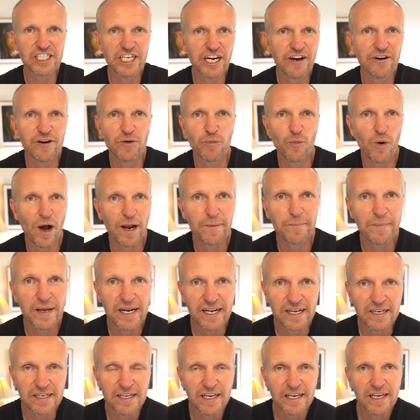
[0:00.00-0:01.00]
share in one
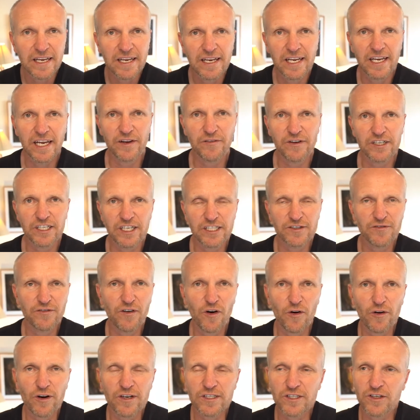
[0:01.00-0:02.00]
minute if you just
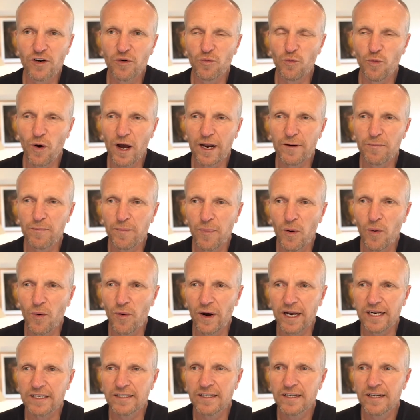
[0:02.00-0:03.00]
focus on one
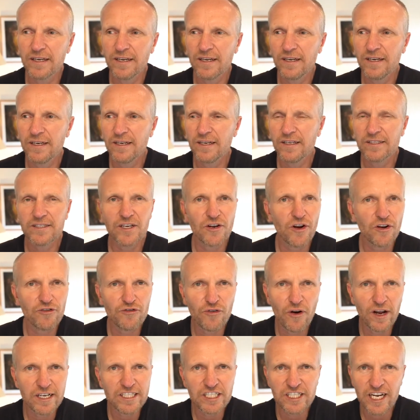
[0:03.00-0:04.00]
point. So don't
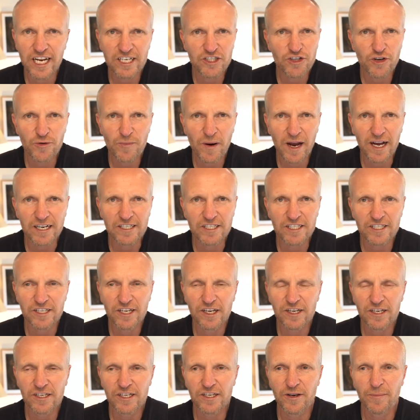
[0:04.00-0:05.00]
try and share too much.
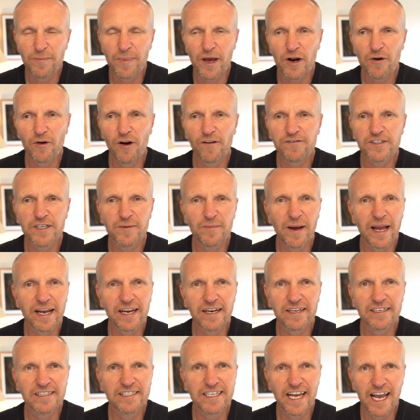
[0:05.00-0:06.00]
You're better off to
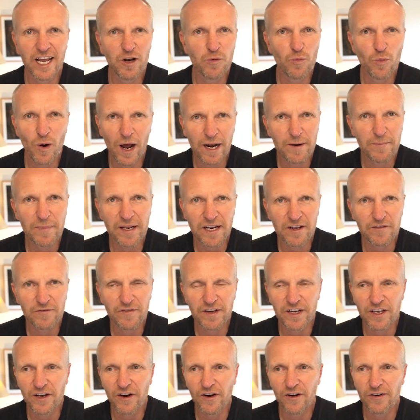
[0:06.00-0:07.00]
make 10 one minute
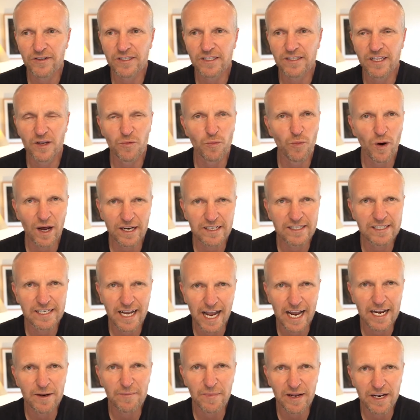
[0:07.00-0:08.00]
videos than one
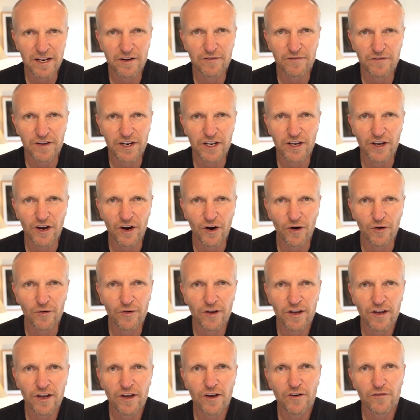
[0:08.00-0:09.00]
10 minute video.
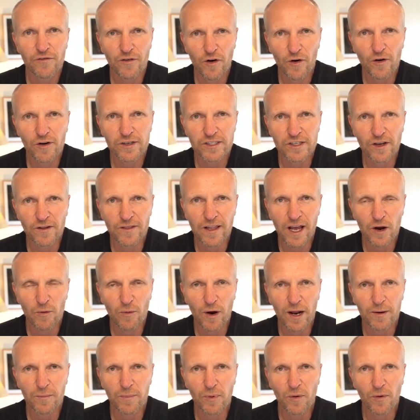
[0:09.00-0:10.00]
Focus on that
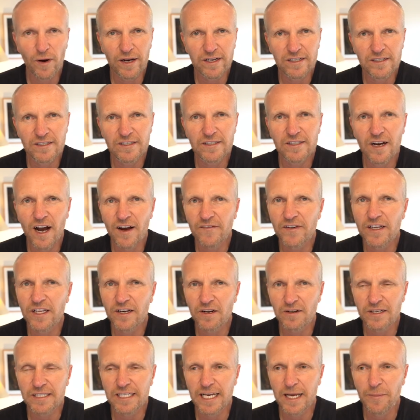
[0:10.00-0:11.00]
one point, dive a
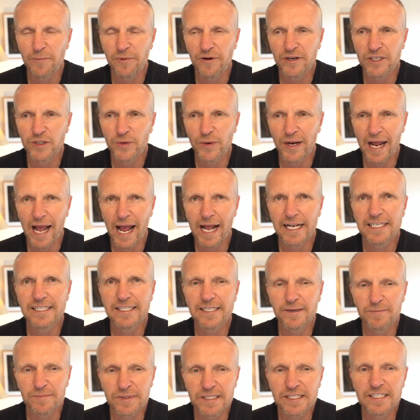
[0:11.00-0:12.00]
little deeper into it, add some